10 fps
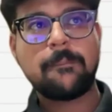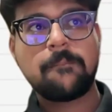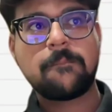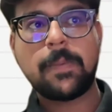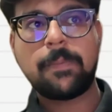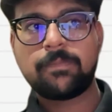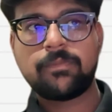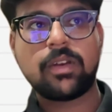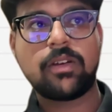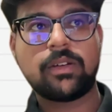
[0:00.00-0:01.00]
Yeah,
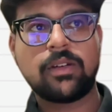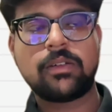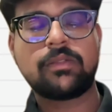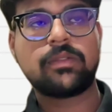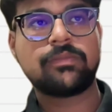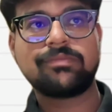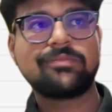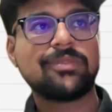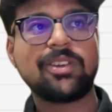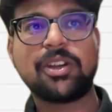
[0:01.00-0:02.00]
no,
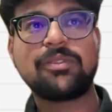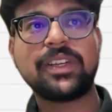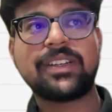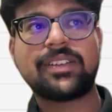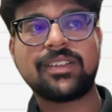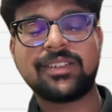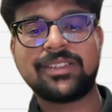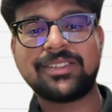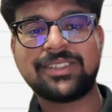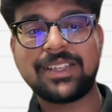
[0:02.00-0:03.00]
lot of it
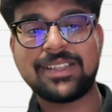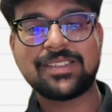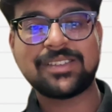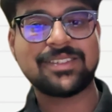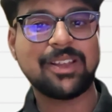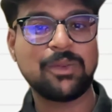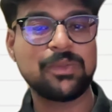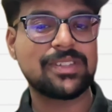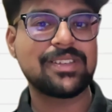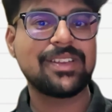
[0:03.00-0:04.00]
does
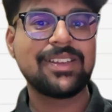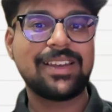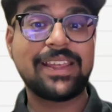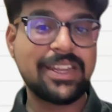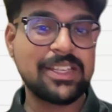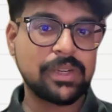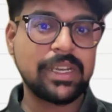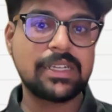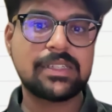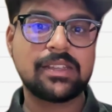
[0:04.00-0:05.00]
sounds like
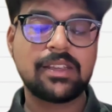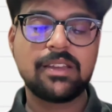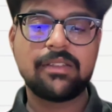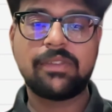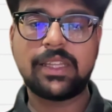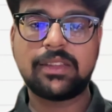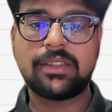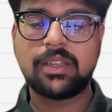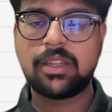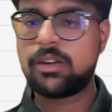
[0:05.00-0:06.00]
resonates
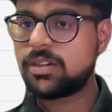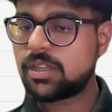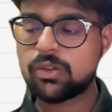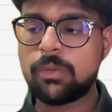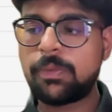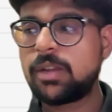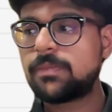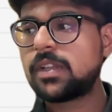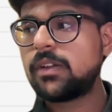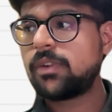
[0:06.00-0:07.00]
with not just
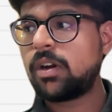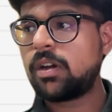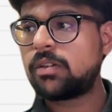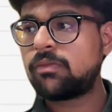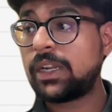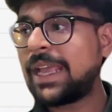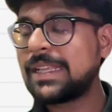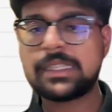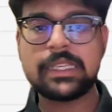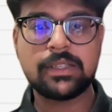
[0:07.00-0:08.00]
OpenObserve or
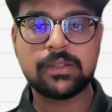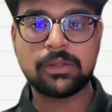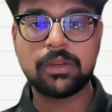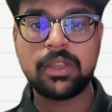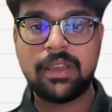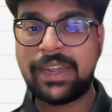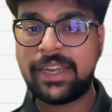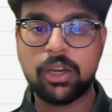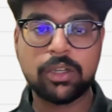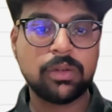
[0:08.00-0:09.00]
what I see. So
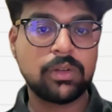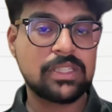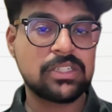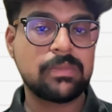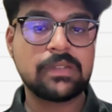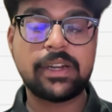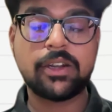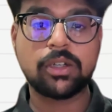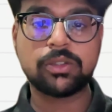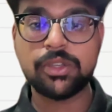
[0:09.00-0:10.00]
when I talk to
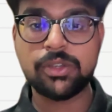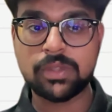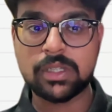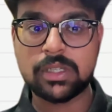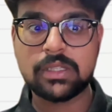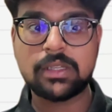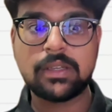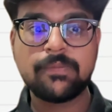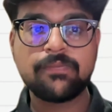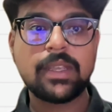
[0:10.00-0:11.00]
customers and I talk to
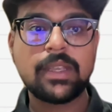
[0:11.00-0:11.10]
users,